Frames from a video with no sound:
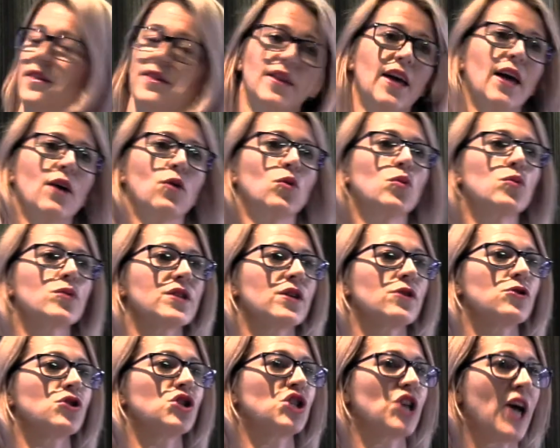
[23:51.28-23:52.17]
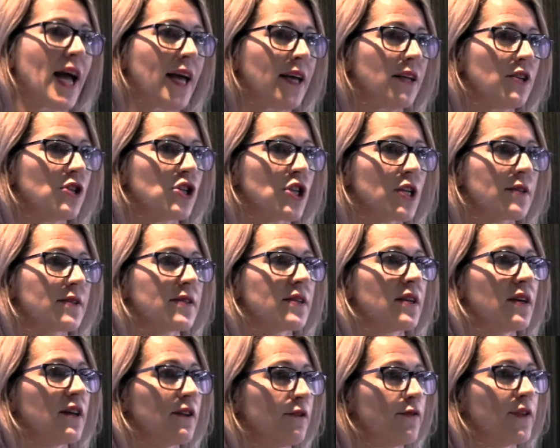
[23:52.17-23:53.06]
That also
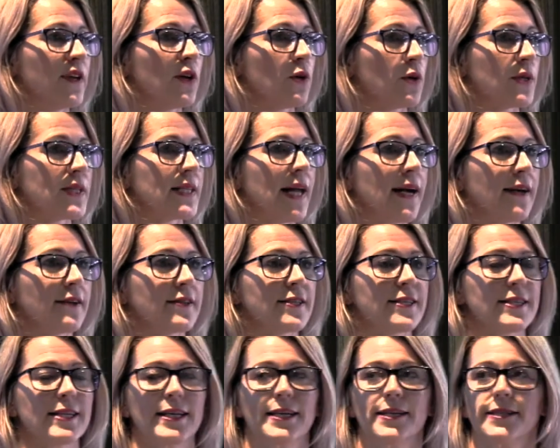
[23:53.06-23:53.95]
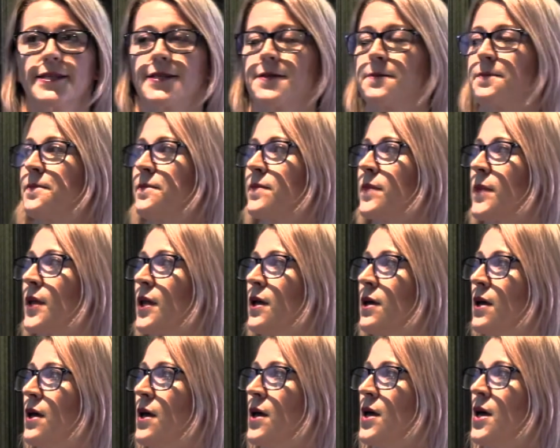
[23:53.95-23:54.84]
changes if there is lung disease.
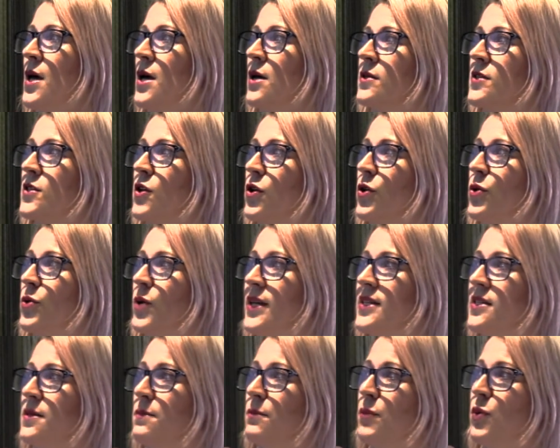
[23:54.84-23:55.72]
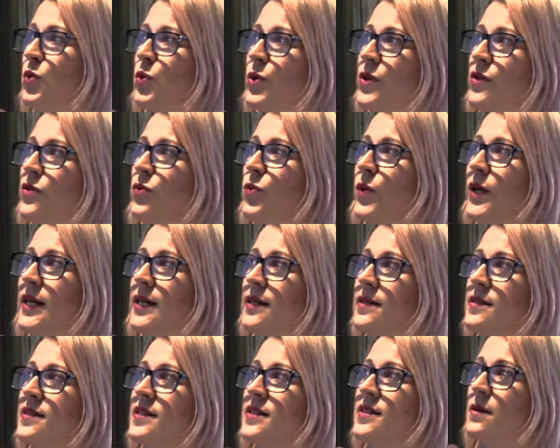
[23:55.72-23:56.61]
So it's important that we
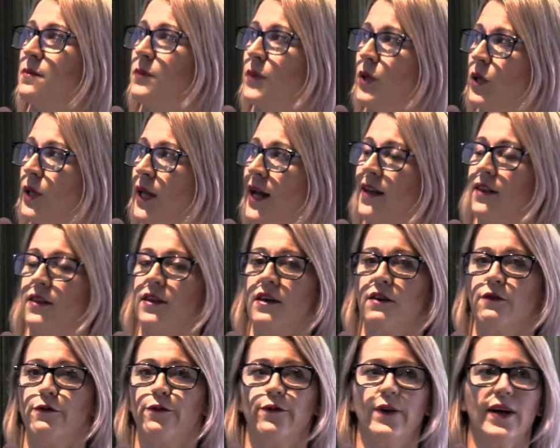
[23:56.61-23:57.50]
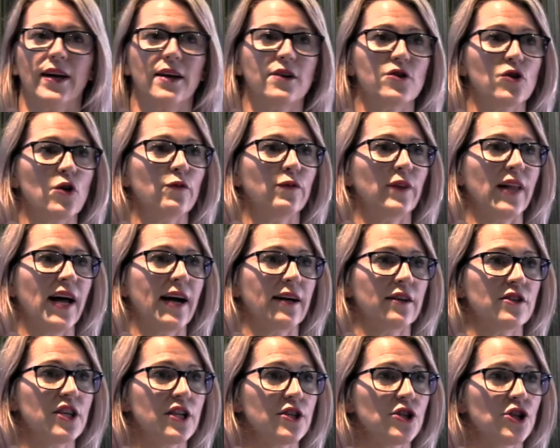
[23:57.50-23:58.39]
can simulate the effect of
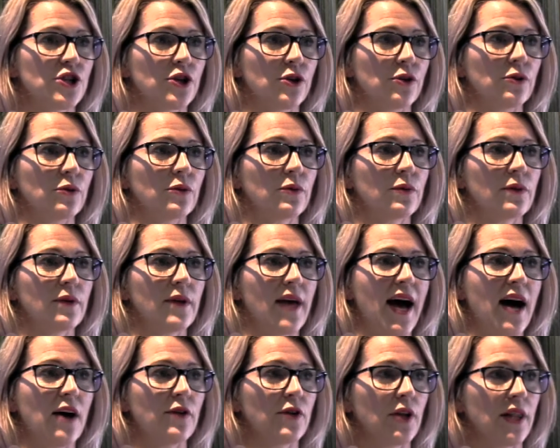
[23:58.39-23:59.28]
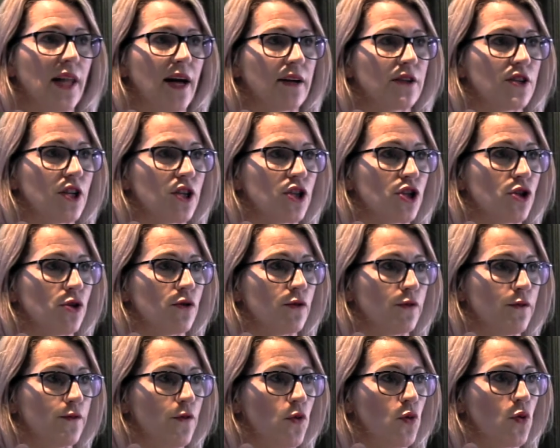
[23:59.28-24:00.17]
lung tissue, how the lung tissue
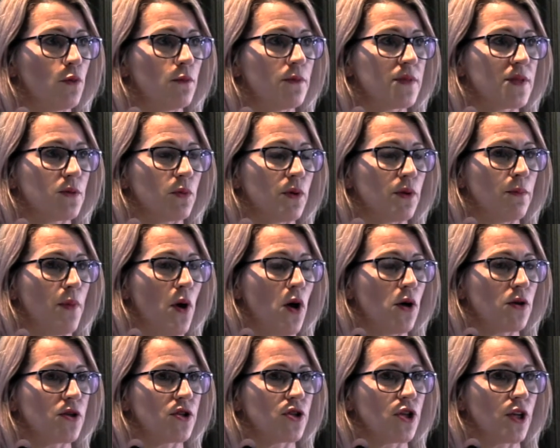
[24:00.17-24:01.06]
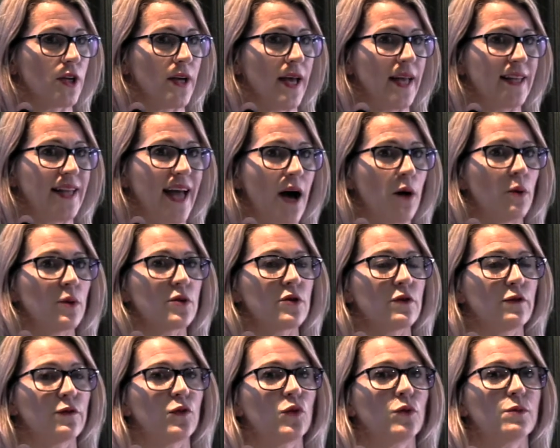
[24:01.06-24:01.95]
deforms with posture and how it
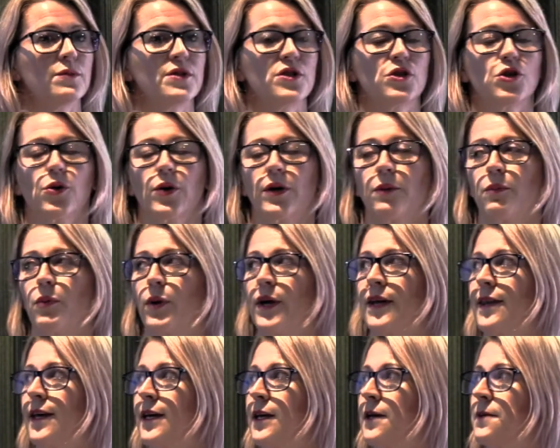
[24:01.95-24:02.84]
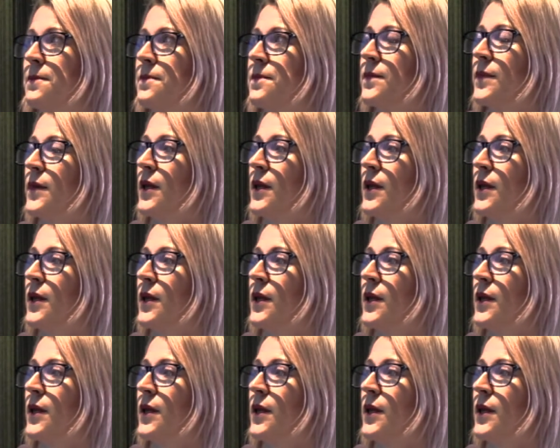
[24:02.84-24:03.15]
deforms during breathing.